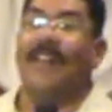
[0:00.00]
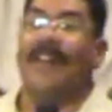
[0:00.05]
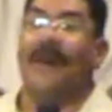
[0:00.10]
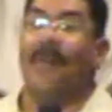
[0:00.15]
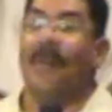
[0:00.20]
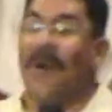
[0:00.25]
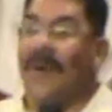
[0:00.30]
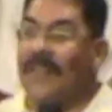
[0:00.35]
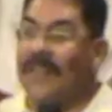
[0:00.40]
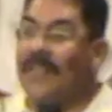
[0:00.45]

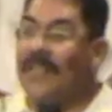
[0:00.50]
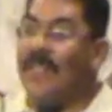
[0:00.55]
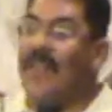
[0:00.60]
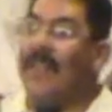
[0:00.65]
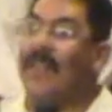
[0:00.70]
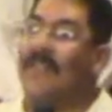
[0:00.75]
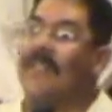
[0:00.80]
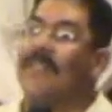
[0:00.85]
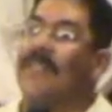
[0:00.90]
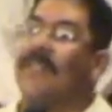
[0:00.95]
Come on,
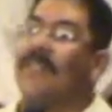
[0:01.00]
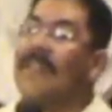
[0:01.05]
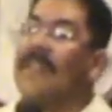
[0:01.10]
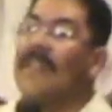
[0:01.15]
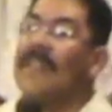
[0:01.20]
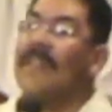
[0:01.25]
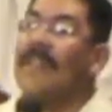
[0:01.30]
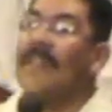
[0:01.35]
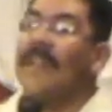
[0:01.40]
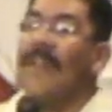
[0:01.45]
church.
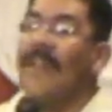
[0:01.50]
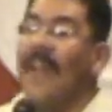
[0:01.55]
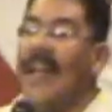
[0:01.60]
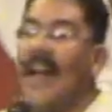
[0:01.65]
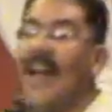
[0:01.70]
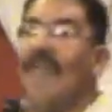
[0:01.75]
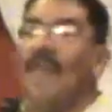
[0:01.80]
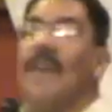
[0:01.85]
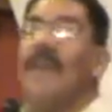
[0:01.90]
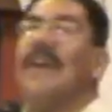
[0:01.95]

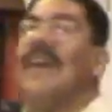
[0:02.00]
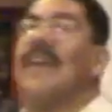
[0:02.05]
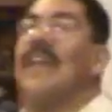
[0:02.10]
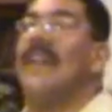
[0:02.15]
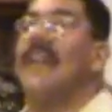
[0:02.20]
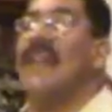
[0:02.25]
Love one